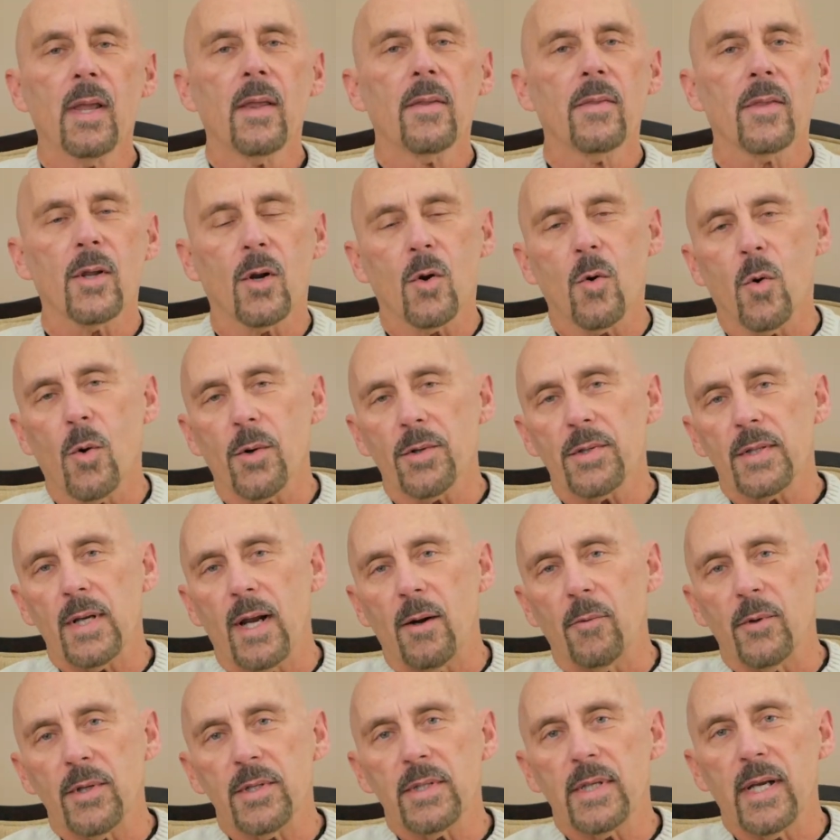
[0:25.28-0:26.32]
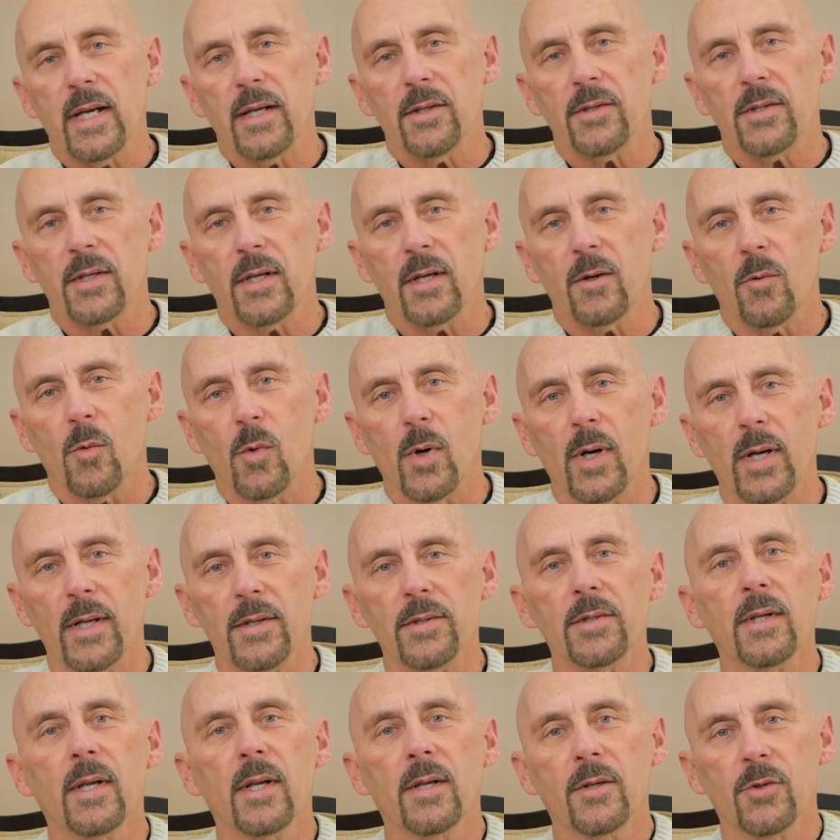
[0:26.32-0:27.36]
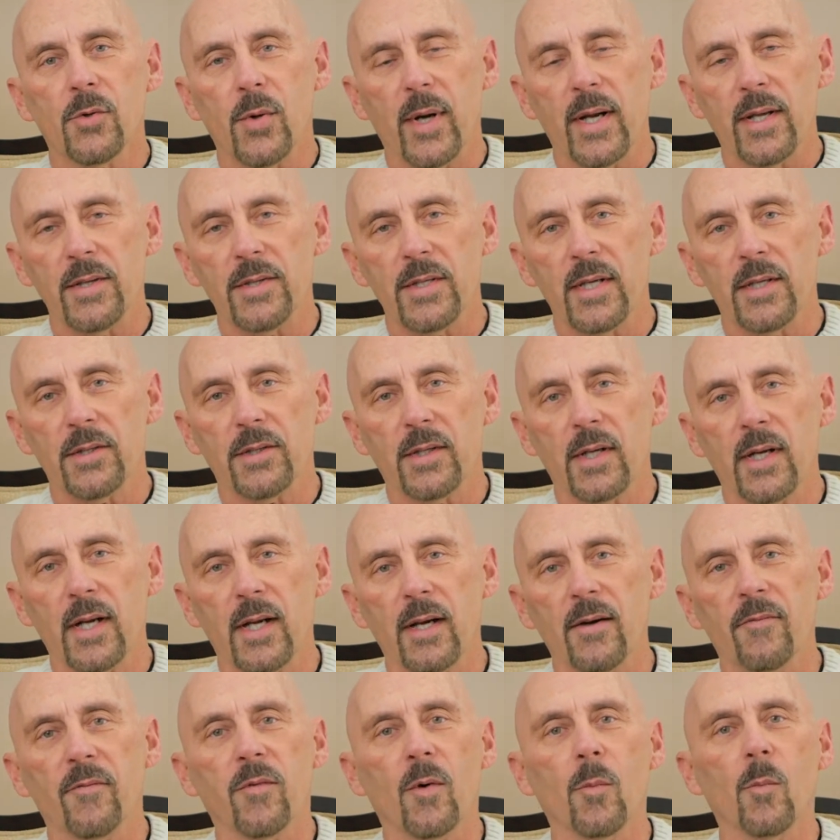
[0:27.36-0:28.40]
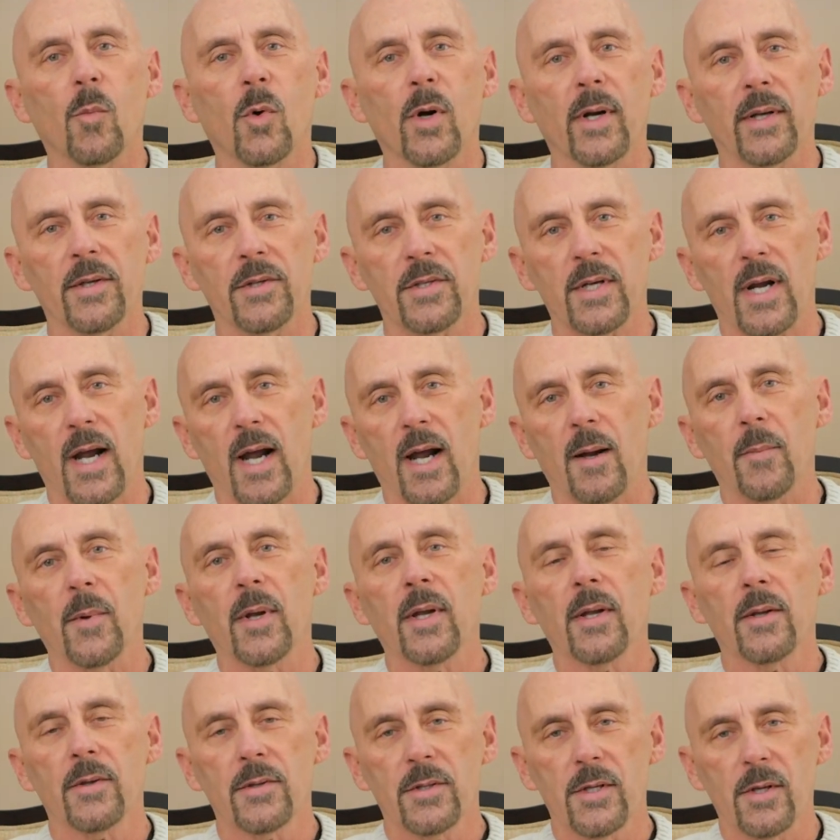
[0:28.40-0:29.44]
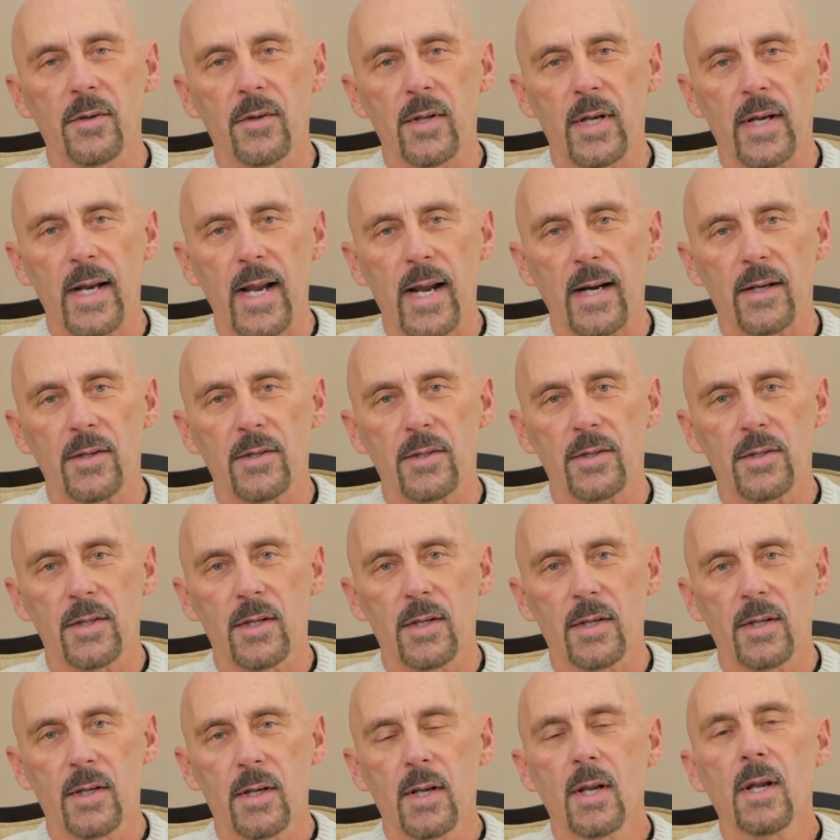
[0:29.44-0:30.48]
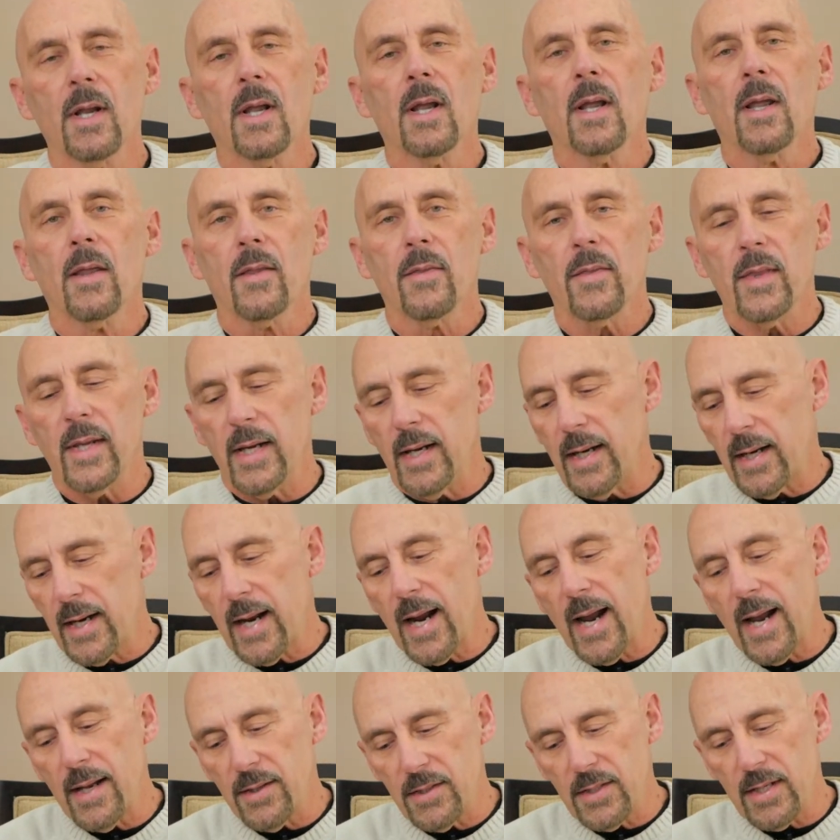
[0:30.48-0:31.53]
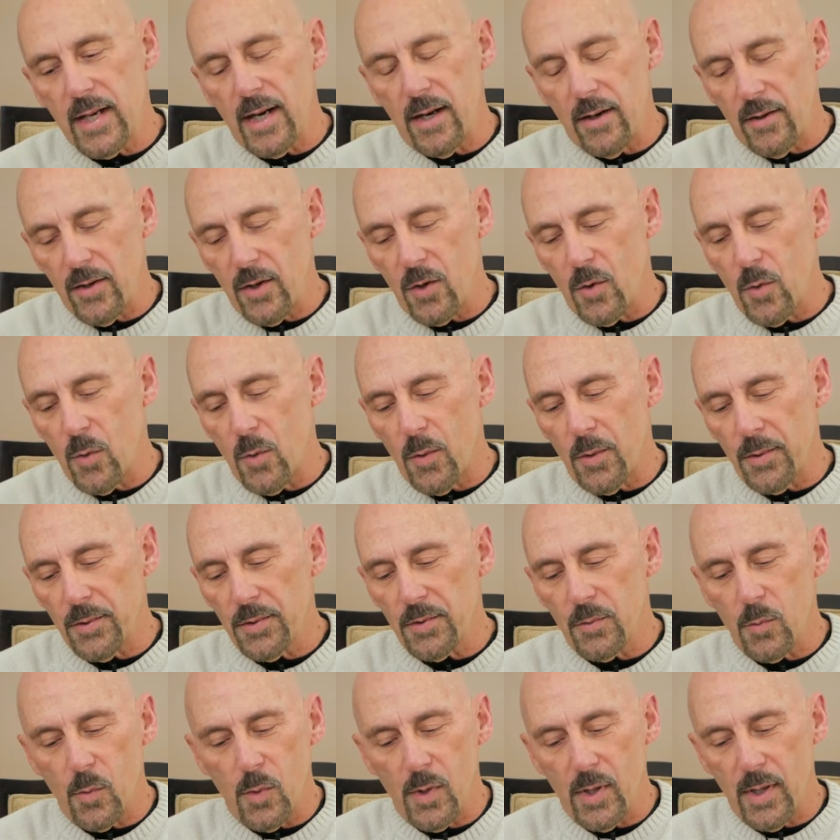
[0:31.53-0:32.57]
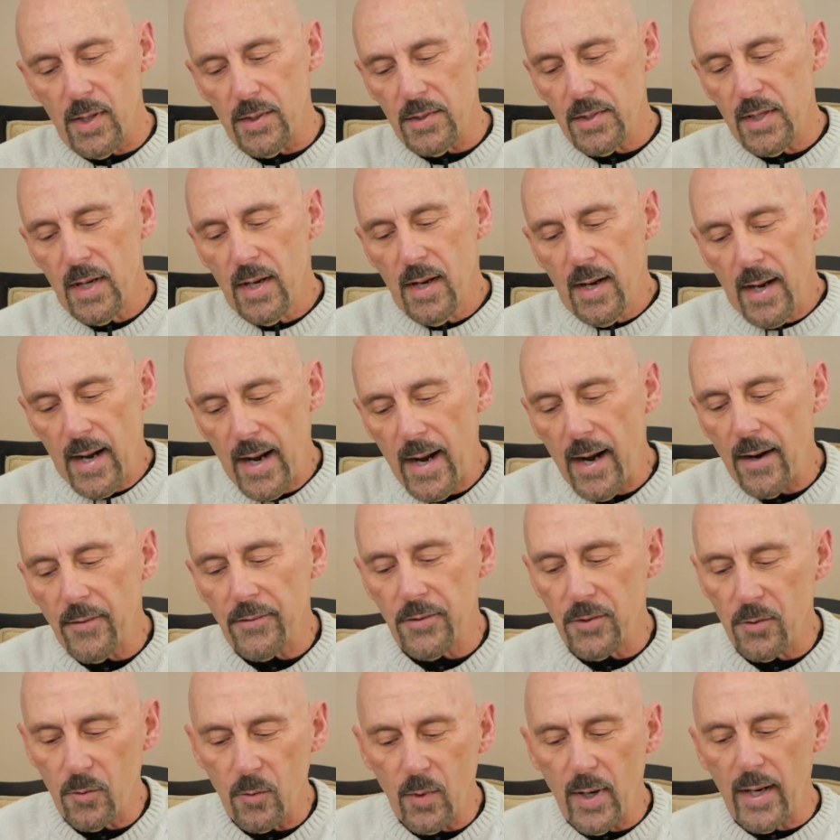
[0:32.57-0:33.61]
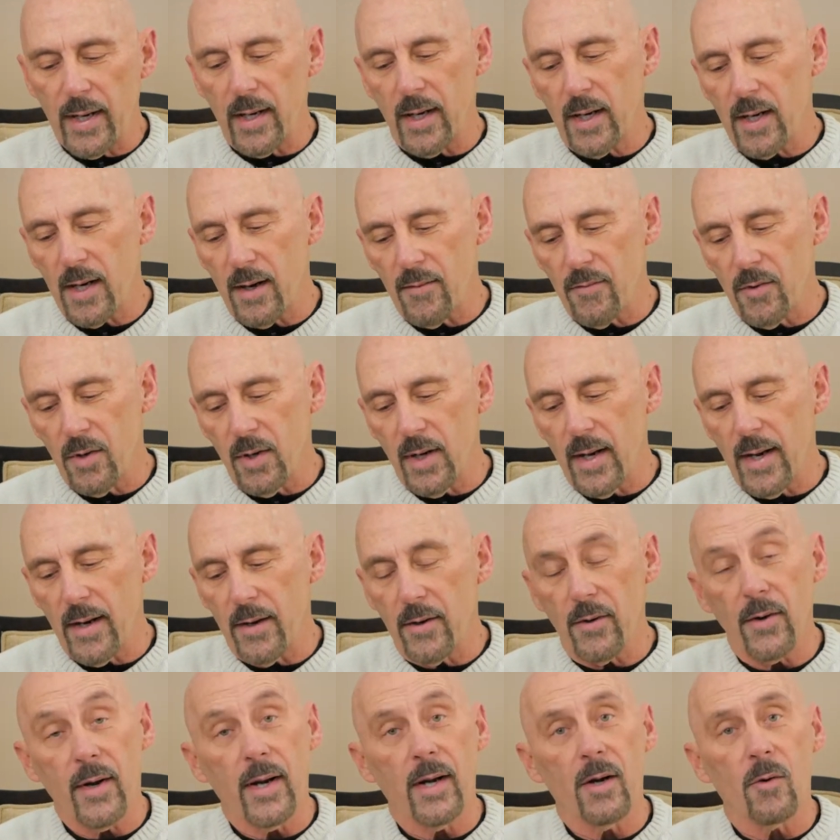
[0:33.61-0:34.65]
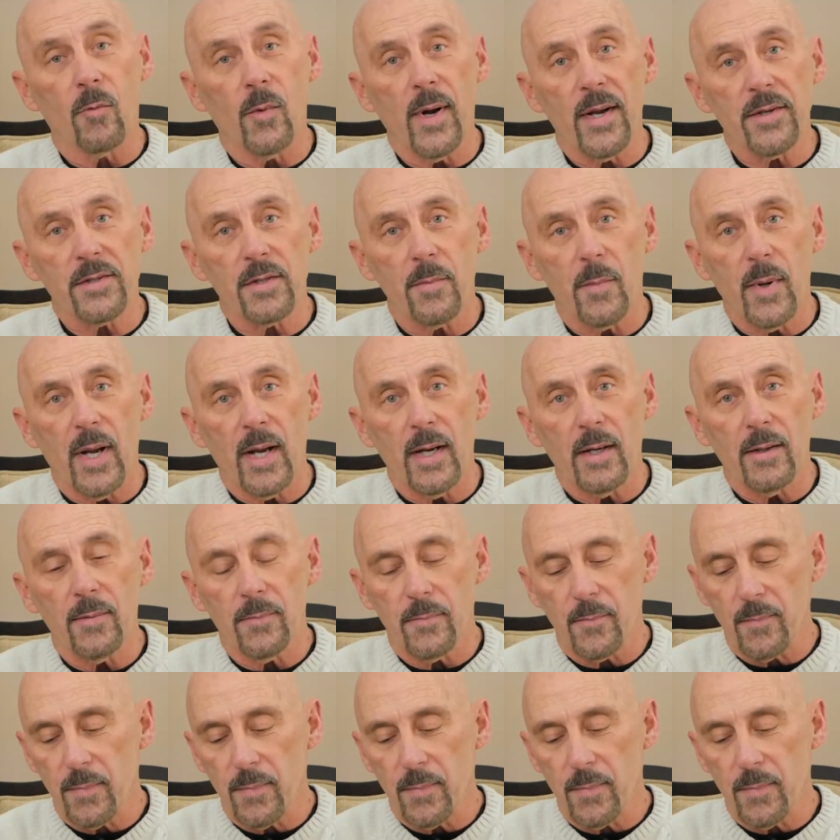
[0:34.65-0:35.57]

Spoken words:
The course I was teaching was transitioning from one job to the next. The content of the course was how to write a cover letter and a resume,